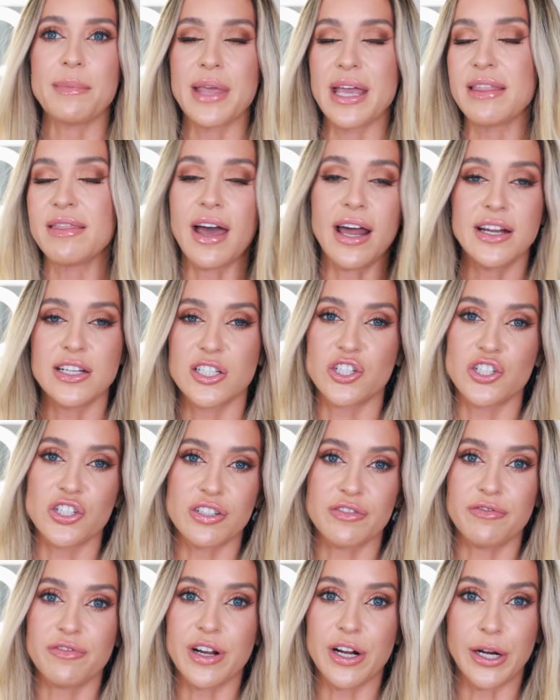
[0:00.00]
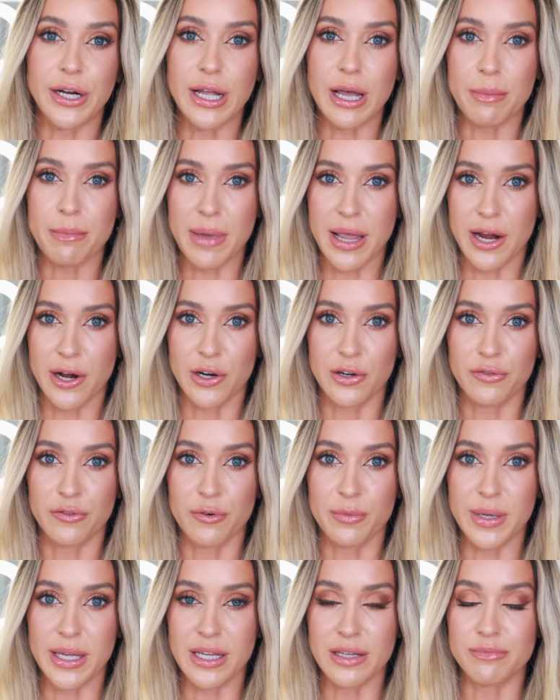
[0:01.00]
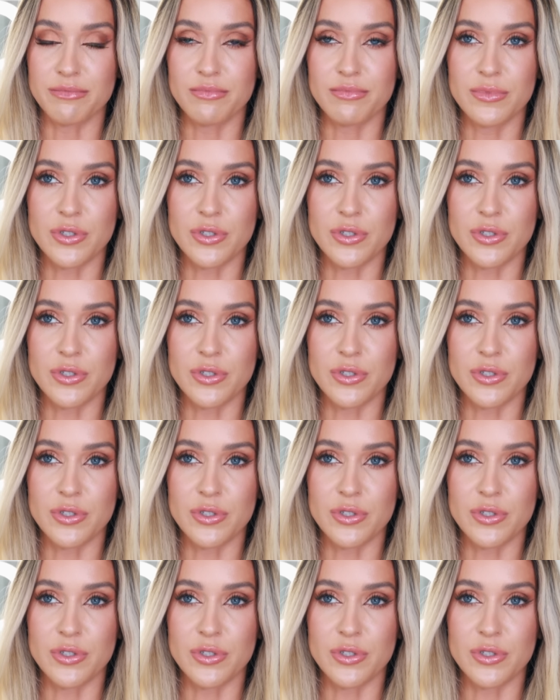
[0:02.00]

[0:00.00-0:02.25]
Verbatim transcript: and that just very apparent for me.